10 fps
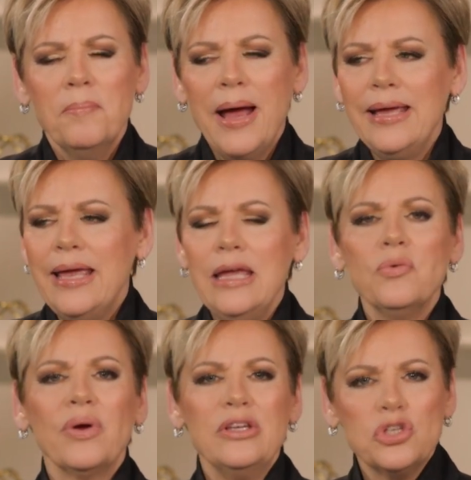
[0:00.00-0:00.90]
May He
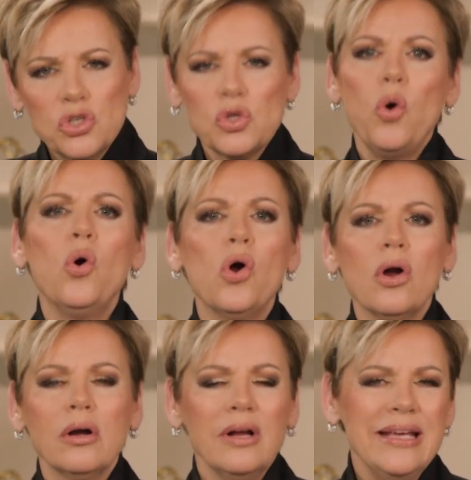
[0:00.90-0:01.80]

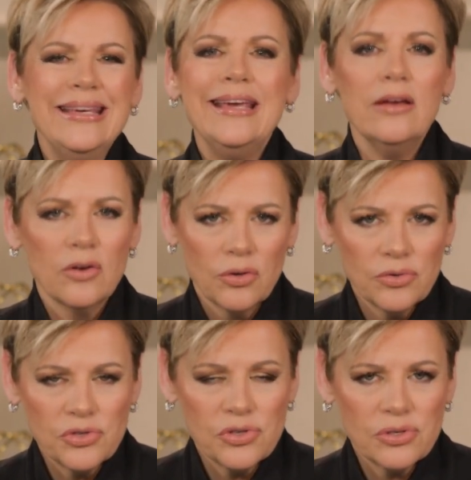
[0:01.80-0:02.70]
restore
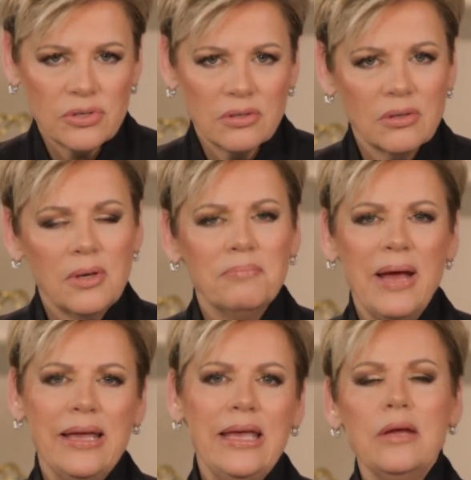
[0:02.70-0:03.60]
years.
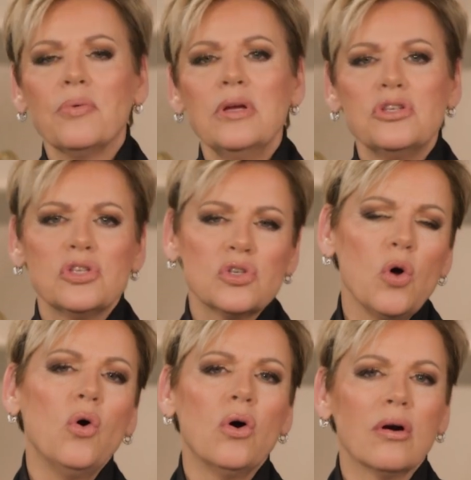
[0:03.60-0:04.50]
May He
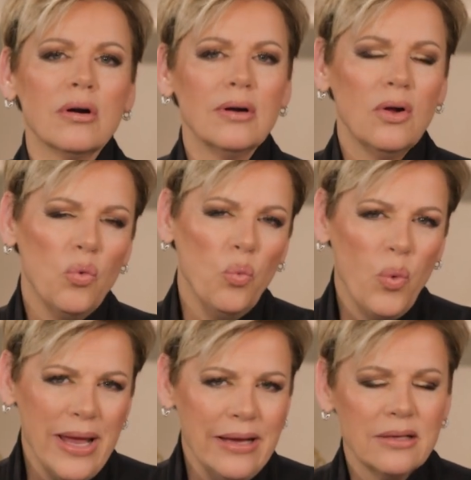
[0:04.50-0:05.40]
restore
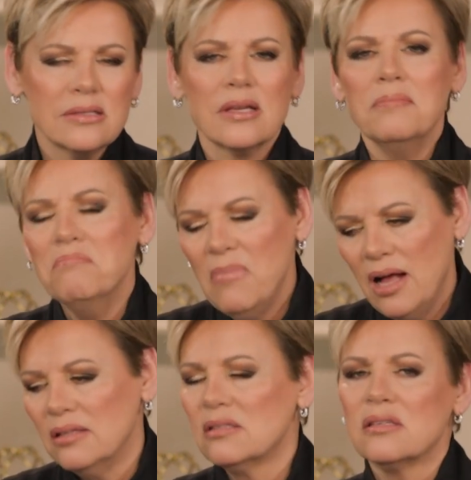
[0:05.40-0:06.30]
weeks and
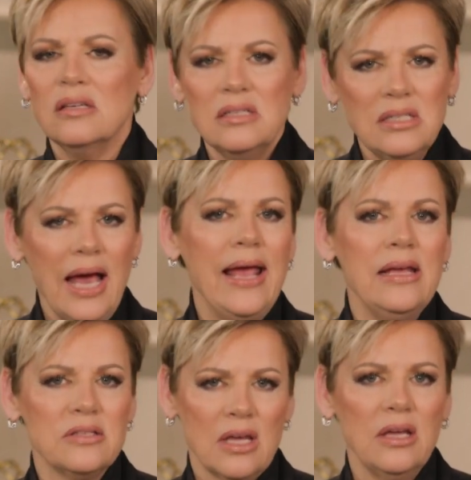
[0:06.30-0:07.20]
months and
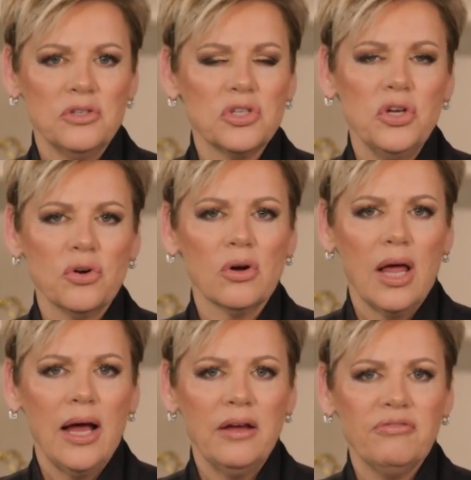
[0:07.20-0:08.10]
days into your
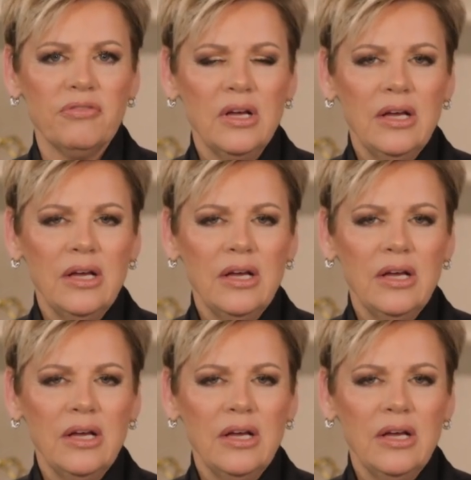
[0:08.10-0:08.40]
life.